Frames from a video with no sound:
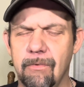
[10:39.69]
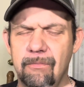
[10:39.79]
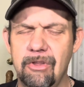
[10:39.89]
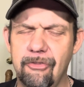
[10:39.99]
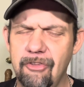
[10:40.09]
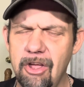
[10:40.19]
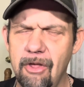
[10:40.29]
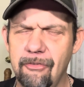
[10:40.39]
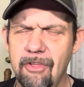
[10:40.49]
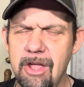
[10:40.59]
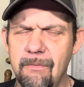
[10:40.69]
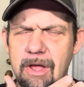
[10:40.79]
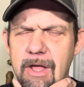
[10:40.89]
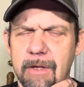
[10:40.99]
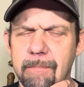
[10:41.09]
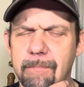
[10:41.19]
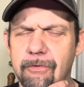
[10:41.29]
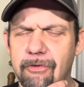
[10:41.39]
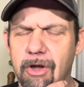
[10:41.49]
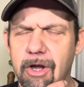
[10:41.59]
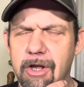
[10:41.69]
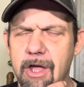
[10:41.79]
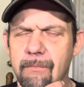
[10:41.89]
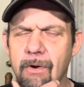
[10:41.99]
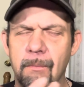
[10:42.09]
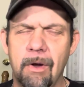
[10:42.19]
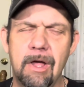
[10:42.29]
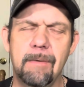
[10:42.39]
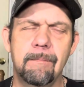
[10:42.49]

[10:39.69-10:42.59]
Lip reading: You see what I'm saying, right? That's where I come from, right?